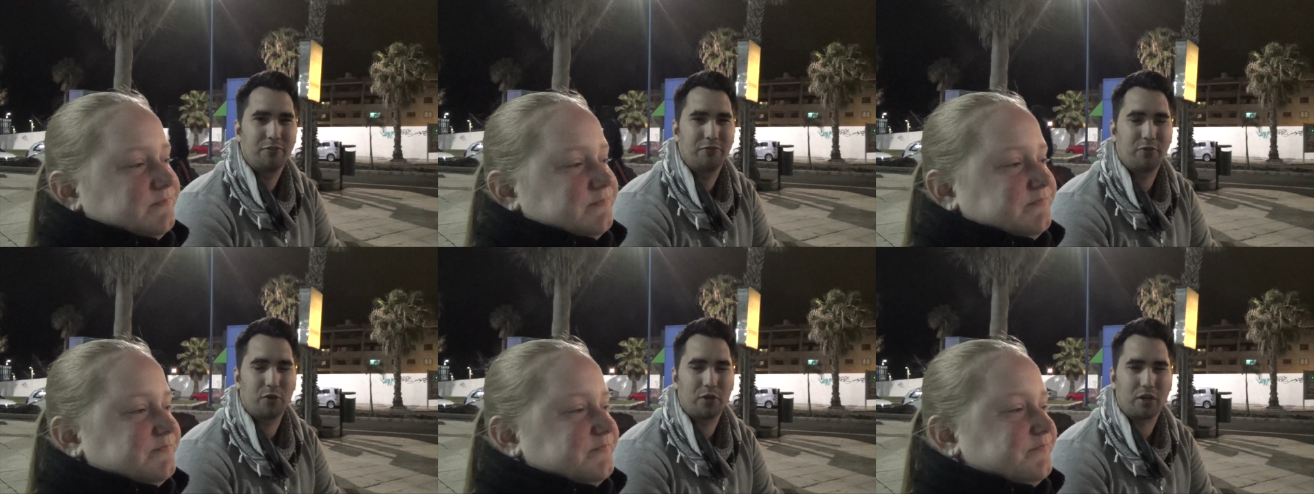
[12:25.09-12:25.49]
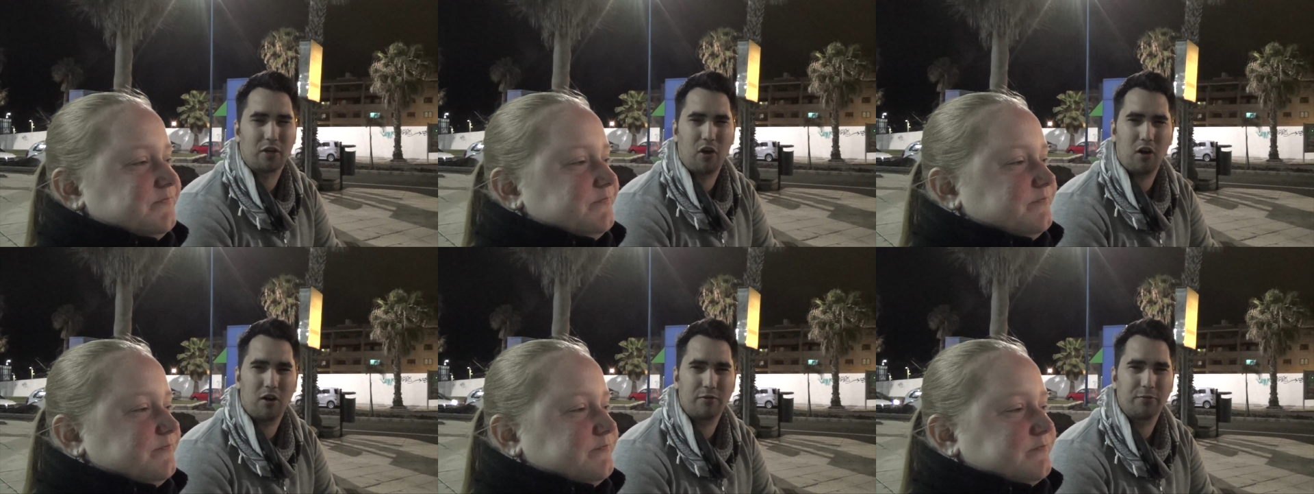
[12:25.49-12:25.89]
Speaker 1: for a
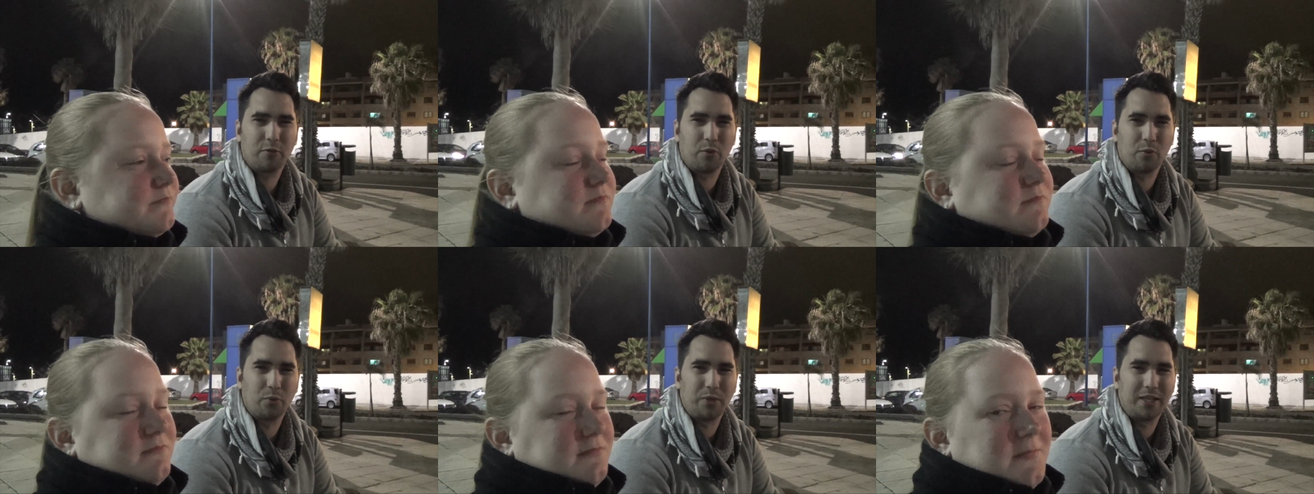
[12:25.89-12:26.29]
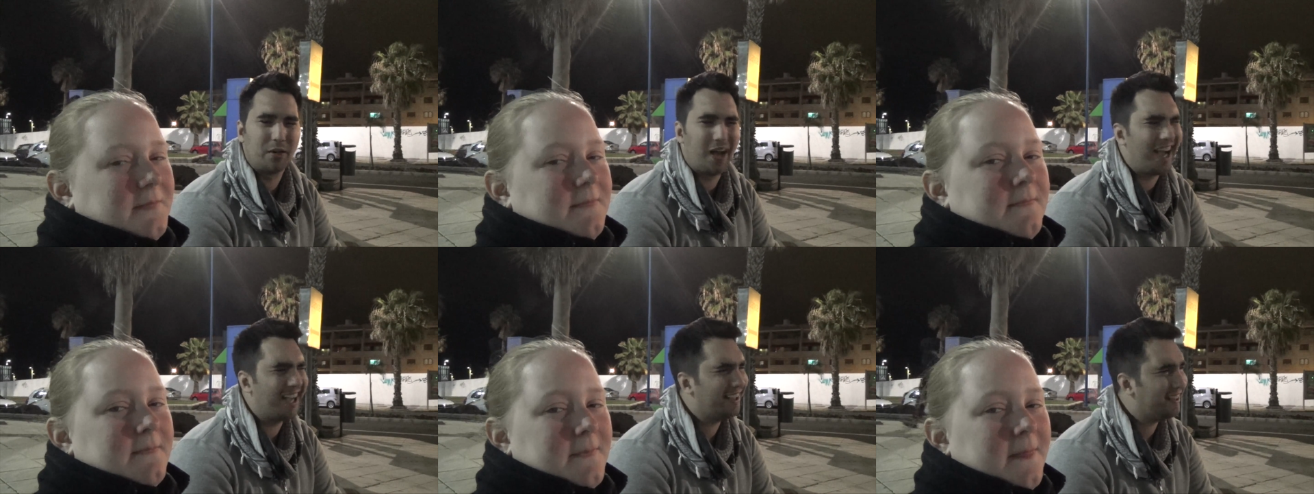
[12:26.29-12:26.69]
car for a week.
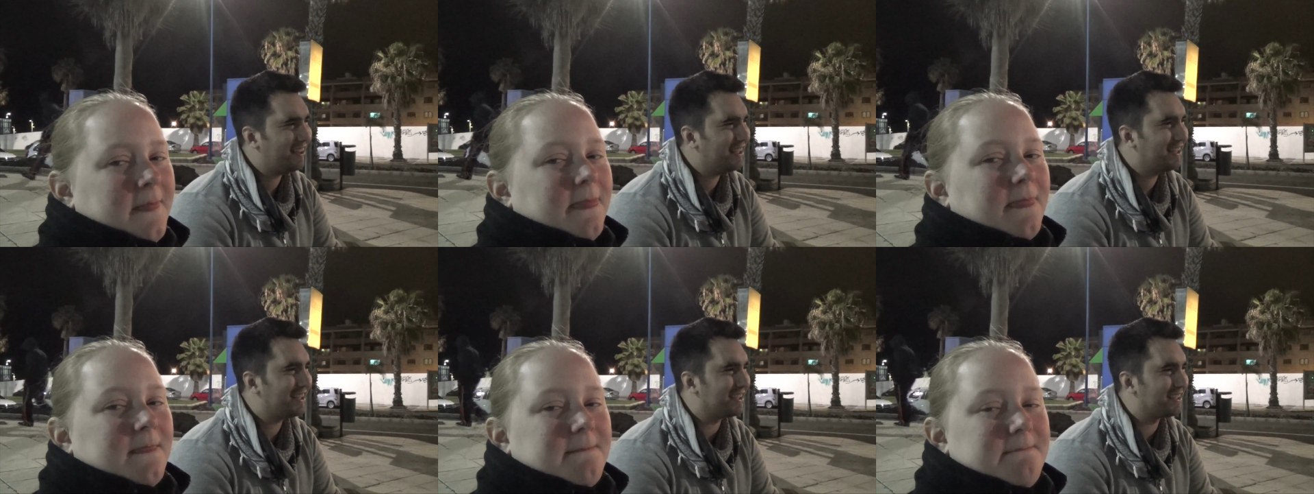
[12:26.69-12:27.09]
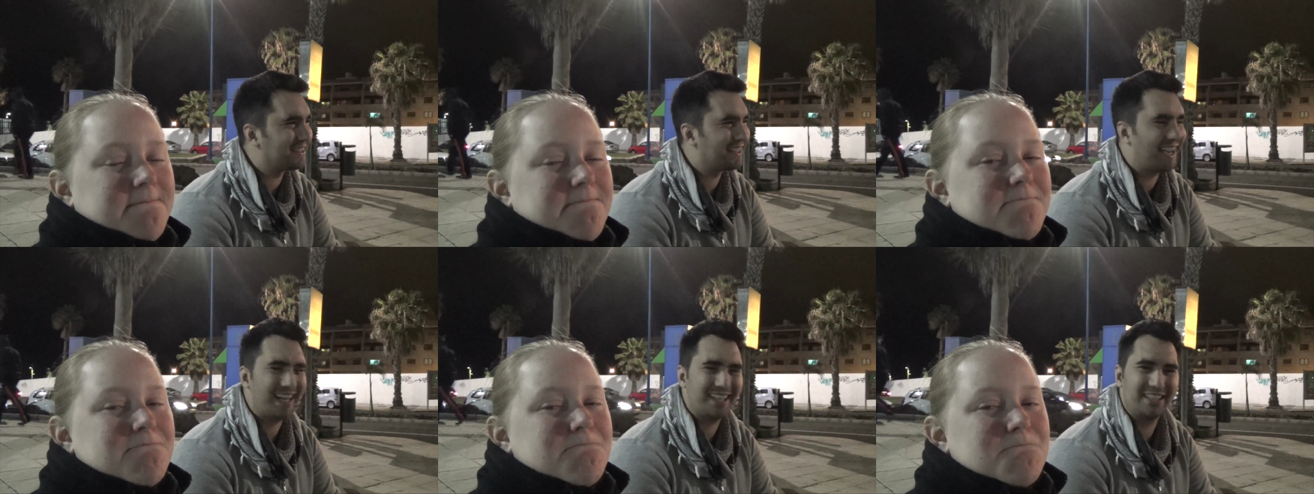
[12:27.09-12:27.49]
I think it's
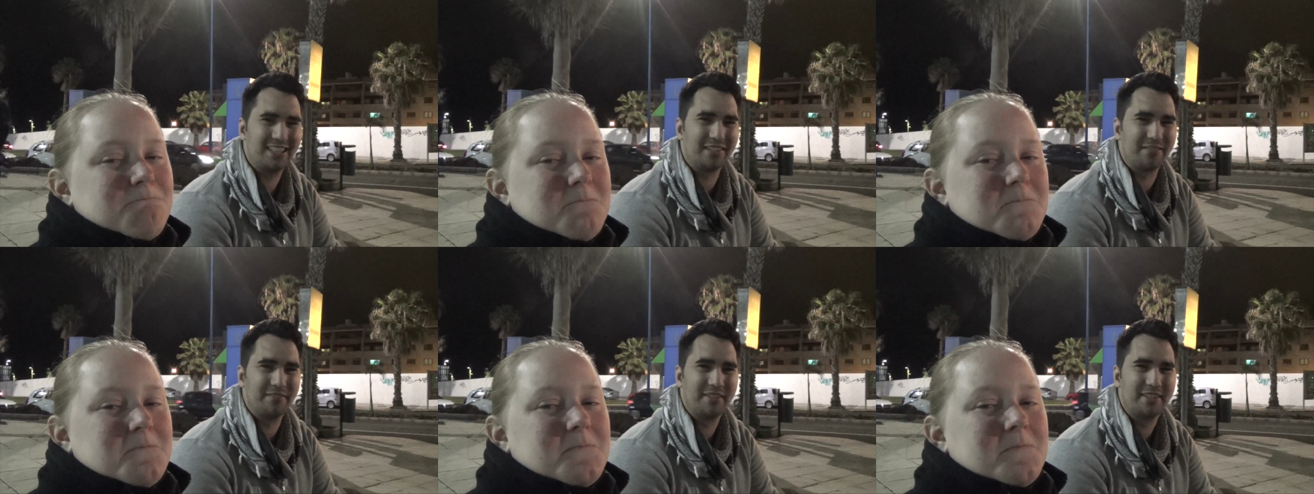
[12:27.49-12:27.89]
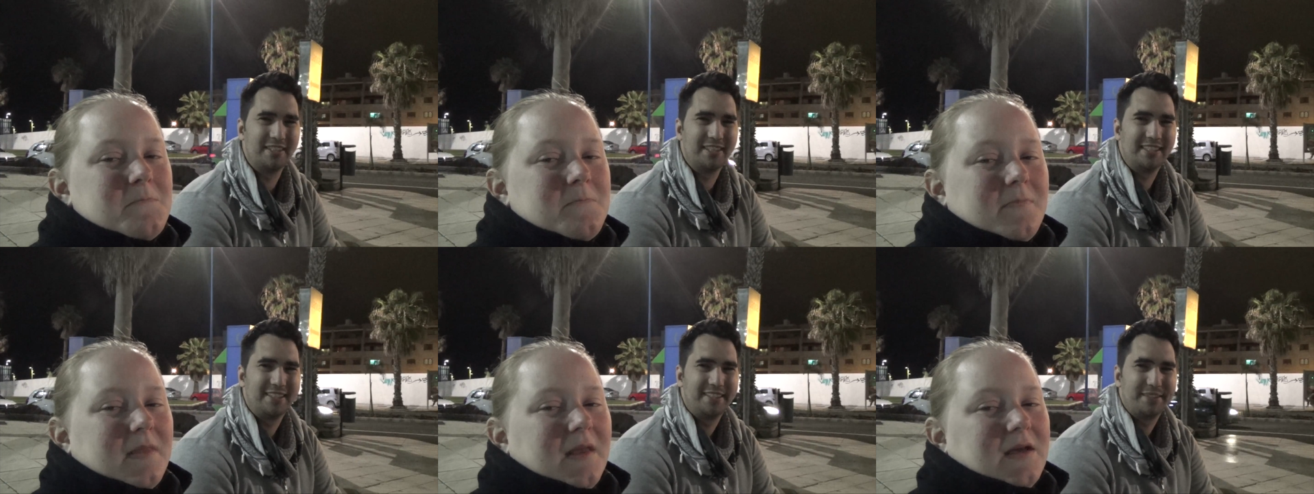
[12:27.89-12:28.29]
kind of
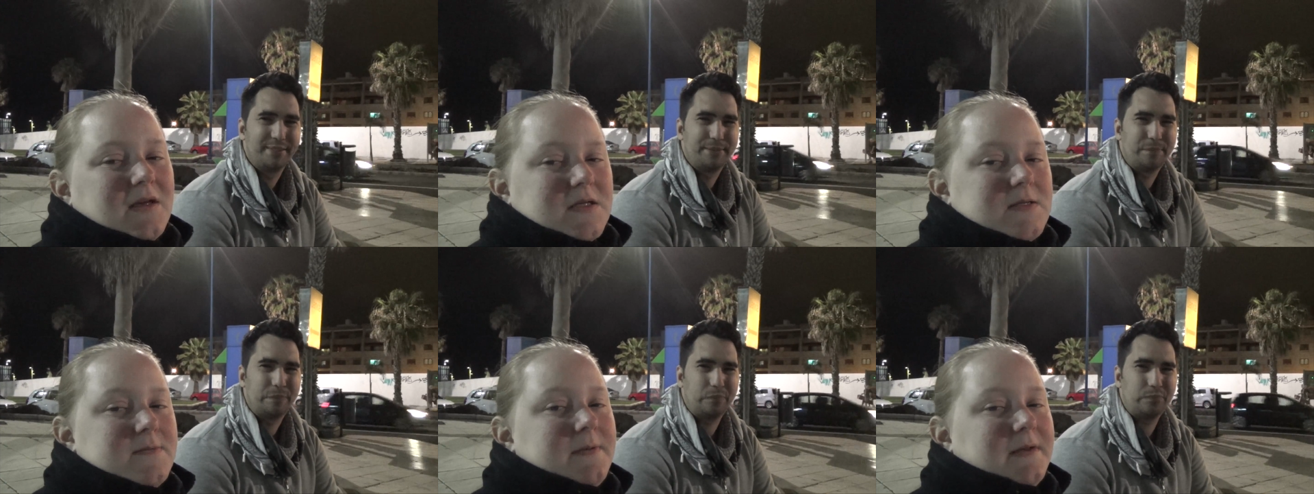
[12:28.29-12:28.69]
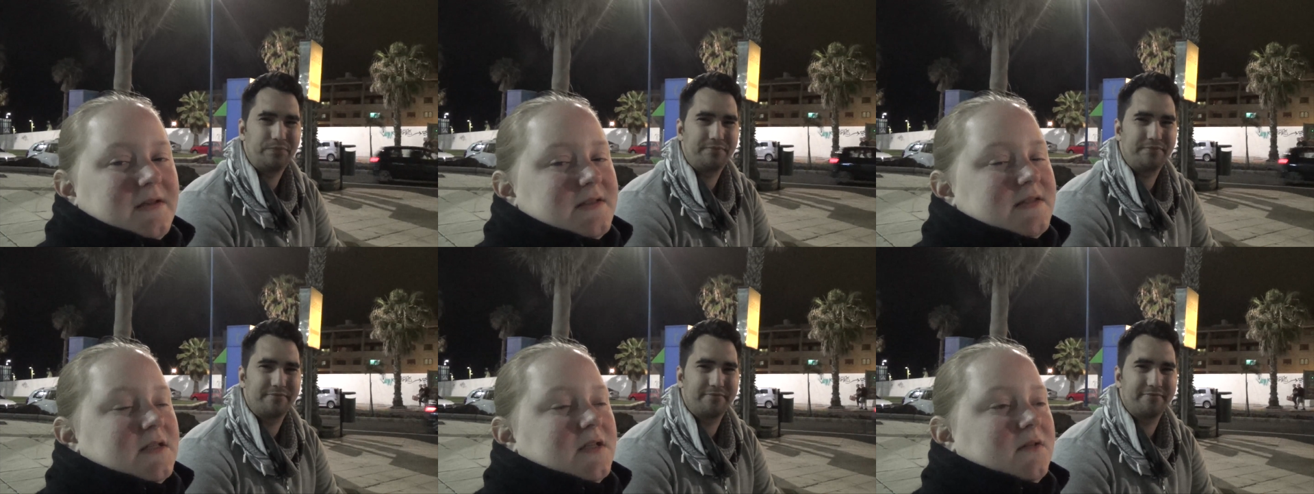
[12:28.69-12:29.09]

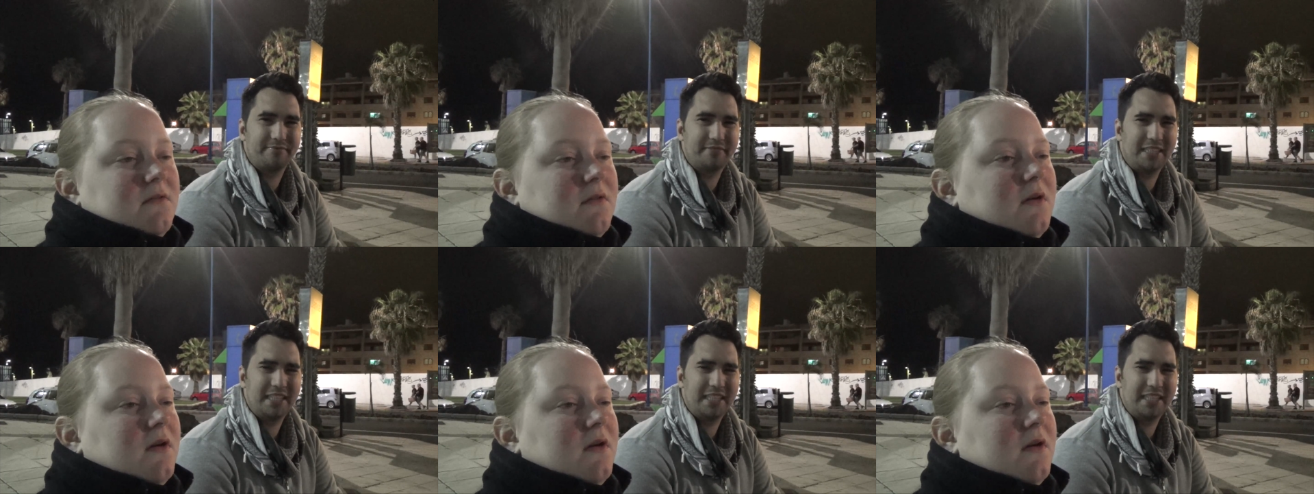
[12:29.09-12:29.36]
expensive.